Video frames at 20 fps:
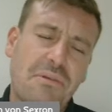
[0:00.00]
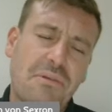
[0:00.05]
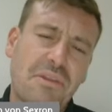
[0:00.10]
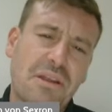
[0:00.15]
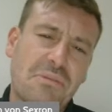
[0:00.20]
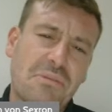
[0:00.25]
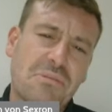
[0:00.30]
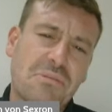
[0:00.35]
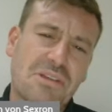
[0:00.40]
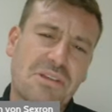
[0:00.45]

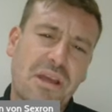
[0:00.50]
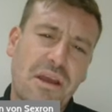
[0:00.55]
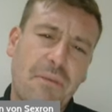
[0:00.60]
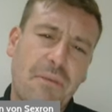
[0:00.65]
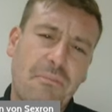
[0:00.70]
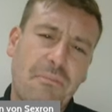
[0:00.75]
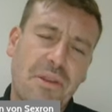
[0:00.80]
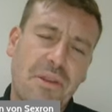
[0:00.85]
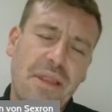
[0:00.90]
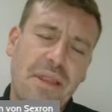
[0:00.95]
it was
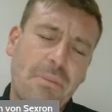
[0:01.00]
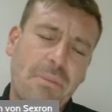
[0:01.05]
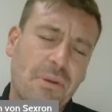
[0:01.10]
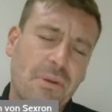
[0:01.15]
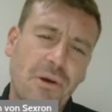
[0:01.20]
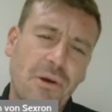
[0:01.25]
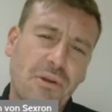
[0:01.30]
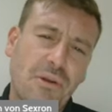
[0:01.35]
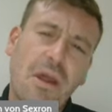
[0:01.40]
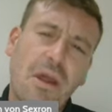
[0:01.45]

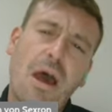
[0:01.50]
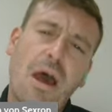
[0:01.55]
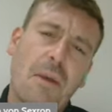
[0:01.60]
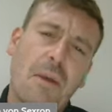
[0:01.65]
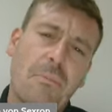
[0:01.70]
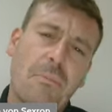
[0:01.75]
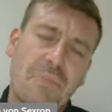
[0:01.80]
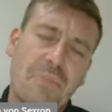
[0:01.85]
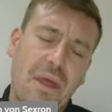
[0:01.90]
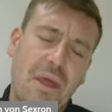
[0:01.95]
Lebanon,
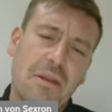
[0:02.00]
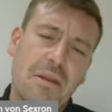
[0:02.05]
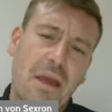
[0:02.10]
and